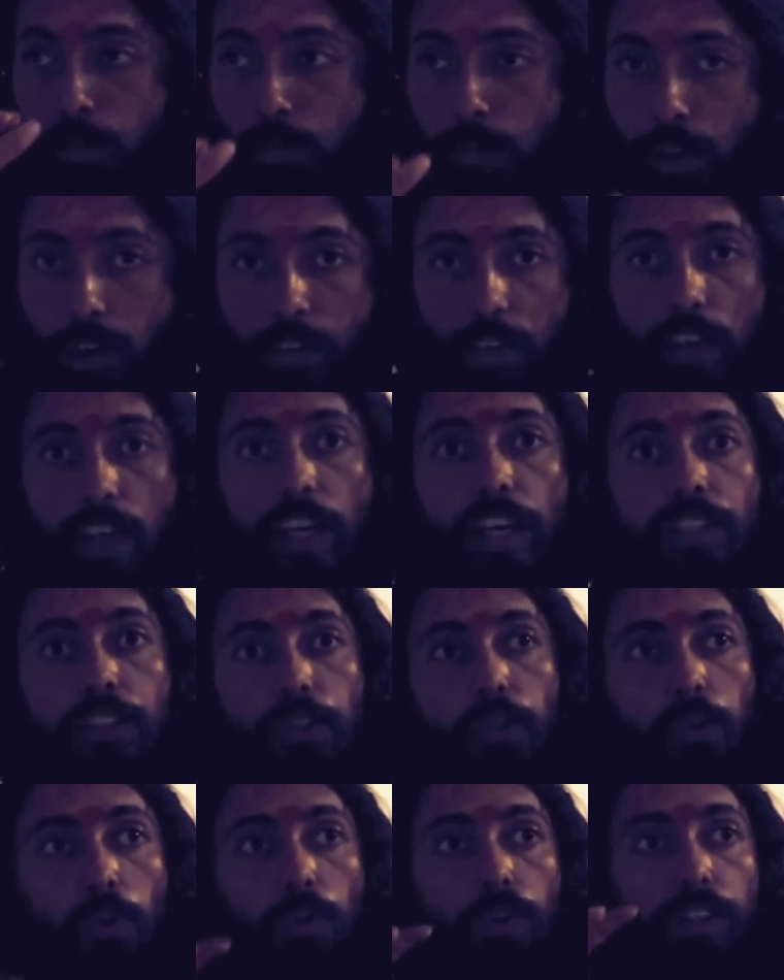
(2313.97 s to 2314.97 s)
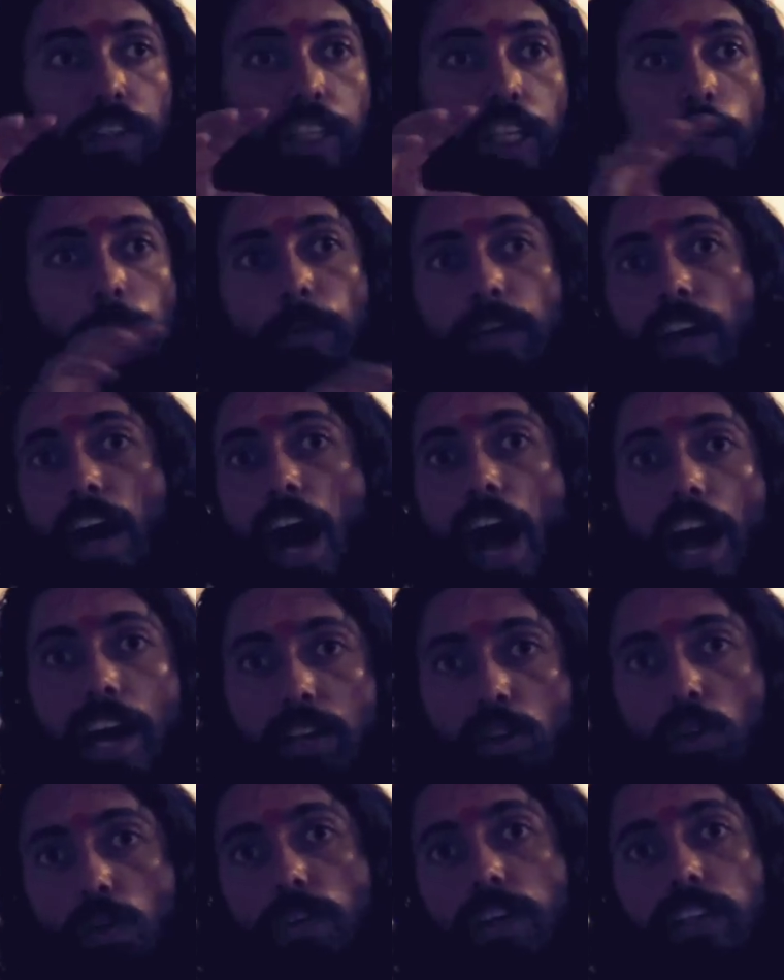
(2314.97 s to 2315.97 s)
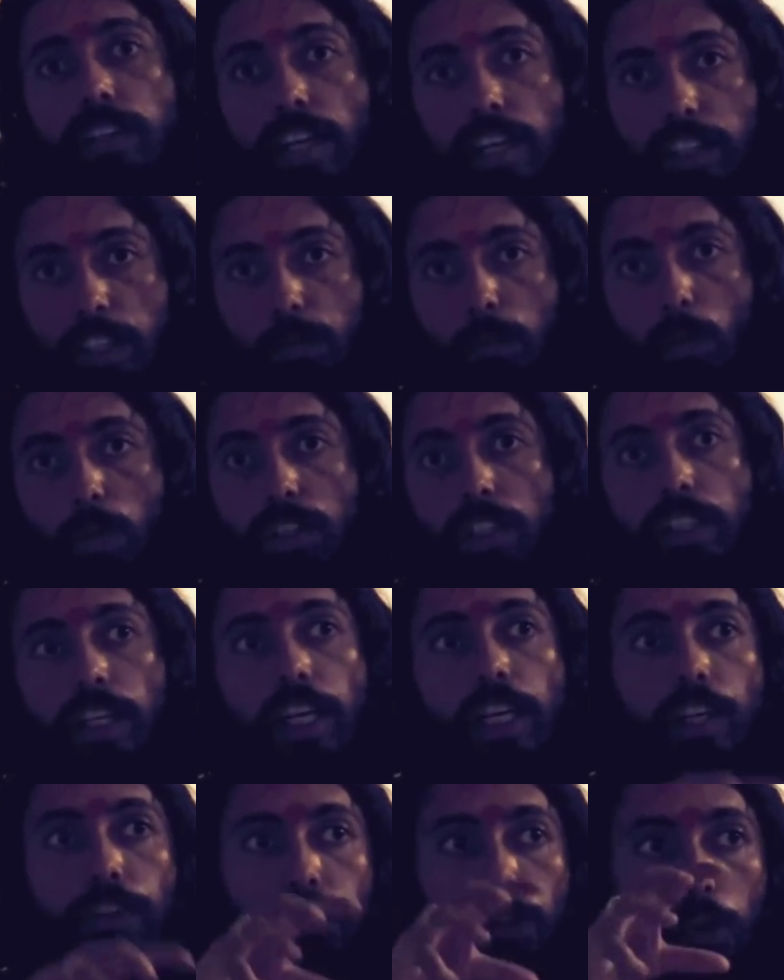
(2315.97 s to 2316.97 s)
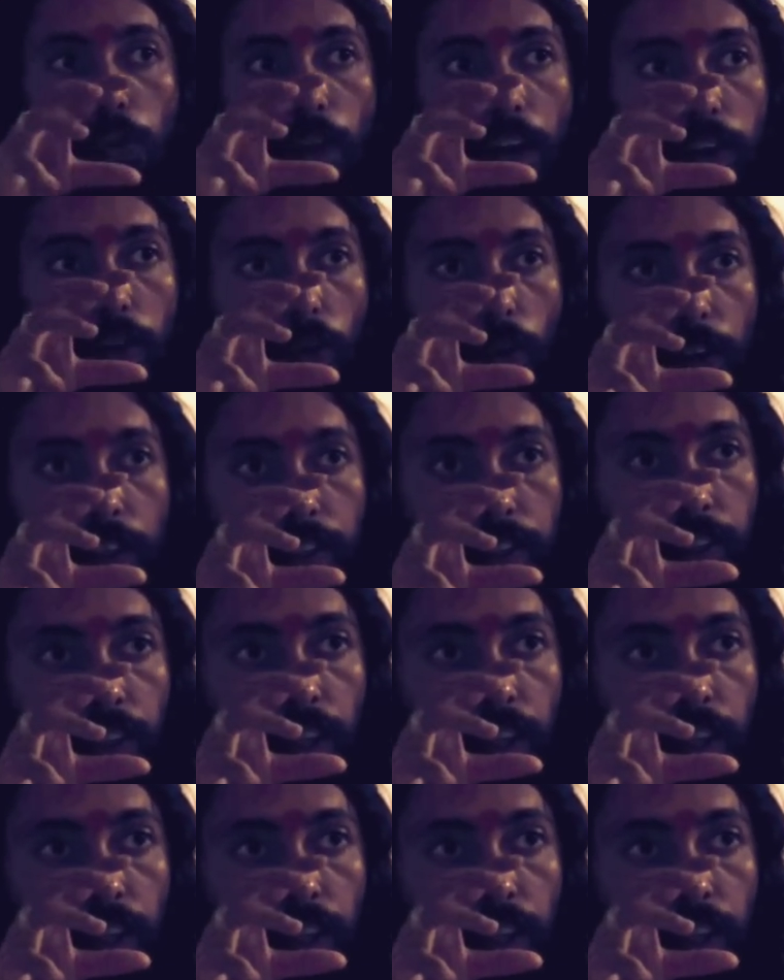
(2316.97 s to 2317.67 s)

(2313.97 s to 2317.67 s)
privilege to keep an eye over that reporting, and if you are going